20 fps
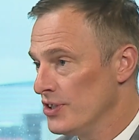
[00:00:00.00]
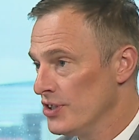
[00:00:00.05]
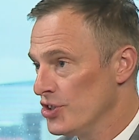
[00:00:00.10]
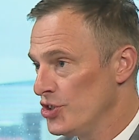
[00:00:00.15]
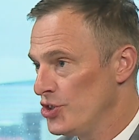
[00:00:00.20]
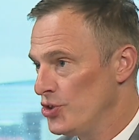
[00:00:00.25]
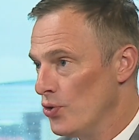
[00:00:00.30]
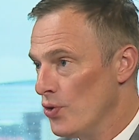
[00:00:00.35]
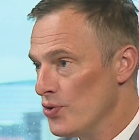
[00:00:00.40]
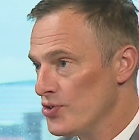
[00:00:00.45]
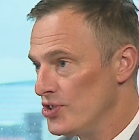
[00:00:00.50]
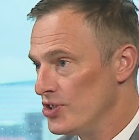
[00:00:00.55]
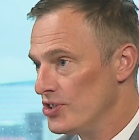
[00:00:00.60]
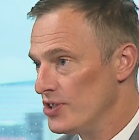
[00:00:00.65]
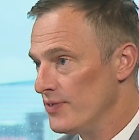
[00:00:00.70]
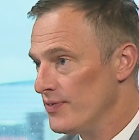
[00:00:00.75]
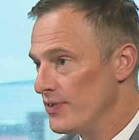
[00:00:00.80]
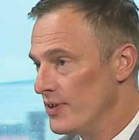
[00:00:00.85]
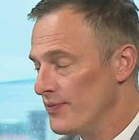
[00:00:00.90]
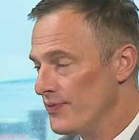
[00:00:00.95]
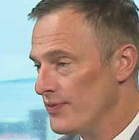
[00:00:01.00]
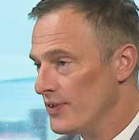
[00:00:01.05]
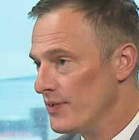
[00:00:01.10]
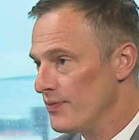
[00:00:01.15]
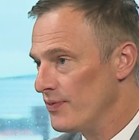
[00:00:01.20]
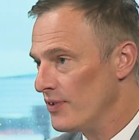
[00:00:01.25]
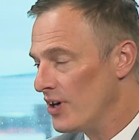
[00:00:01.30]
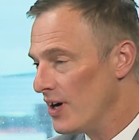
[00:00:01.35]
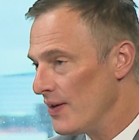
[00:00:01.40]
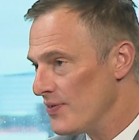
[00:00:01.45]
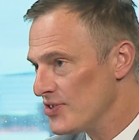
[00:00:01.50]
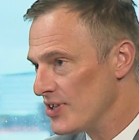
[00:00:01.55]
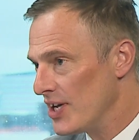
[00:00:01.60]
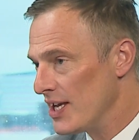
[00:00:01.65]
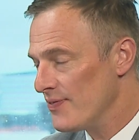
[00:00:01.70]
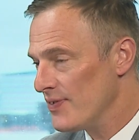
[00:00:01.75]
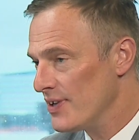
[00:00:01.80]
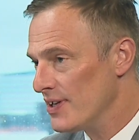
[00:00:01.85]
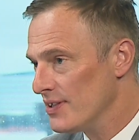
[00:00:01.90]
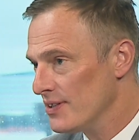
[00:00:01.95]
shortages of
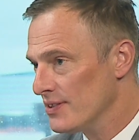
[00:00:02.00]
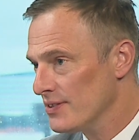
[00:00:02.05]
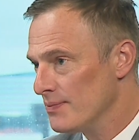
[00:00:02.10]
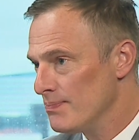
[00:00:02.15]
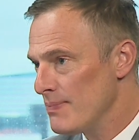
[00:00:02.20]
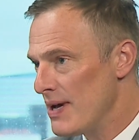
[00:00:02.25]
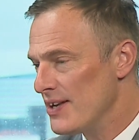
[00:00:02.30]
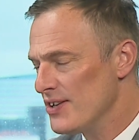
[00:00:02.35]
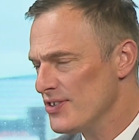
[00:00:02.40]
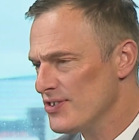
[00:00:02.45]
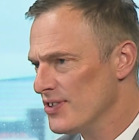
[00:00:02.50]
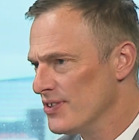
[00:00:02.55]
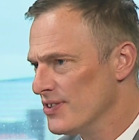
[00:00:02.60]
life-saving medicine.